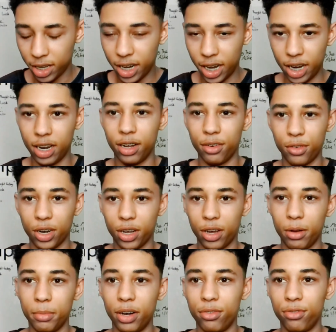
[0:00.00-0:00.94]
I've got it
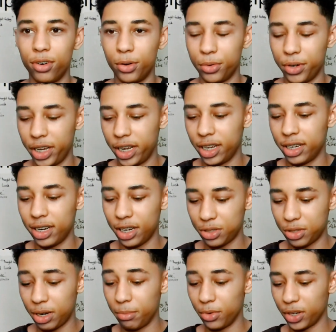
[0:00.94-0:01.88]
on my phone here.
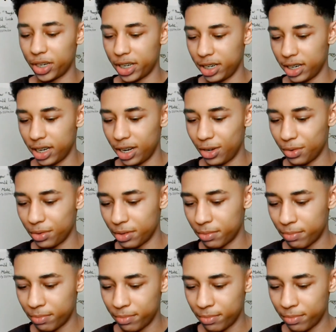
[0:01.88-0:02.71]
That's why I'm looking down.